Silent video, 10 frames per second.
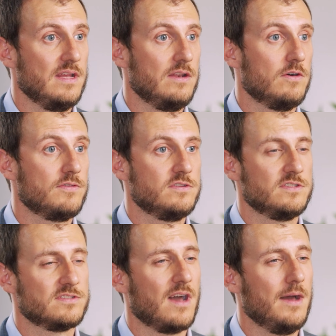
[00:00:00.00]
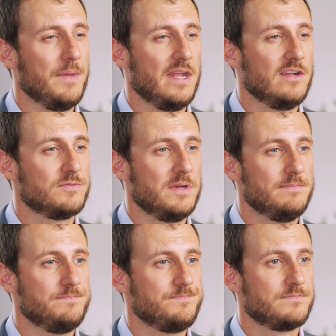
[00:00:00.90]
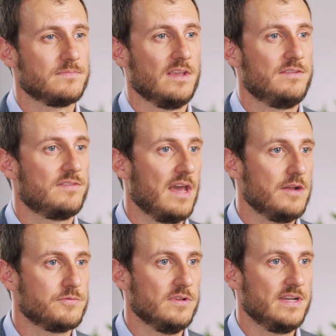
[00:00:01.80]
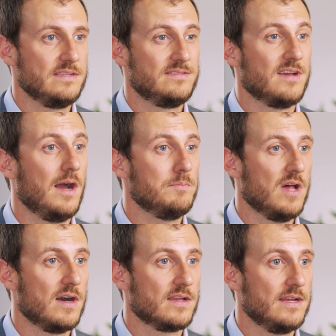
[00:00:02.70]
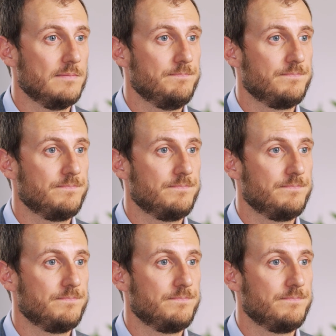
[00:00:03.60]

And also just time management, scheduling, time blocking,